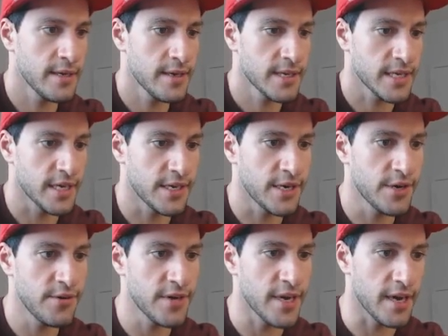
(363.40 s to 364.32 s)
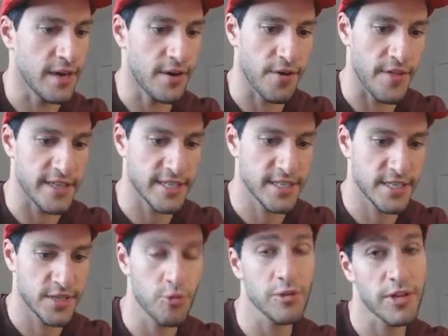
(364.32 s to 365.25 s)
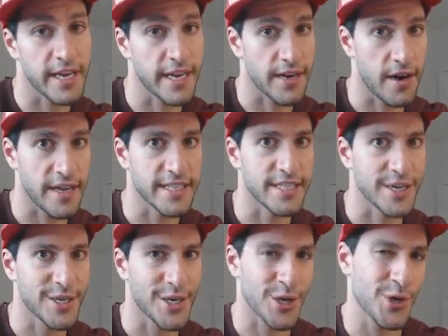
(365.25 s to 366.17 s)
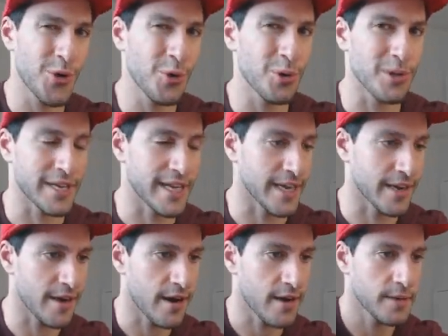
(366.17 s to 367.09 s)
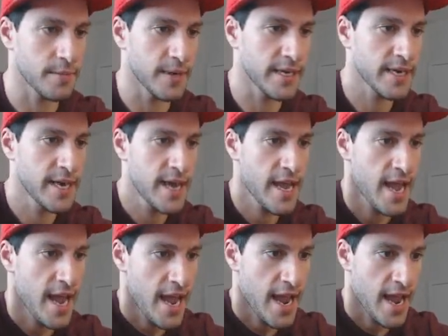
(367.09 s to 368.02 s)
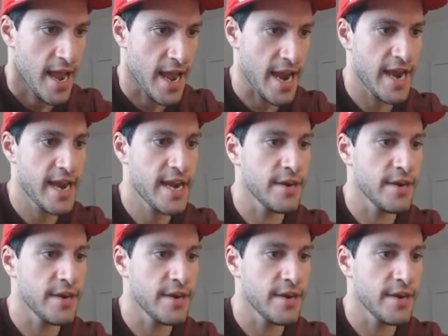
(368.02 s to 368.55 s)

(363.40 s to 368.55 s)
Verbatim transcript: Kakuna, oh that's cool looking card, it's a cool looking card, but a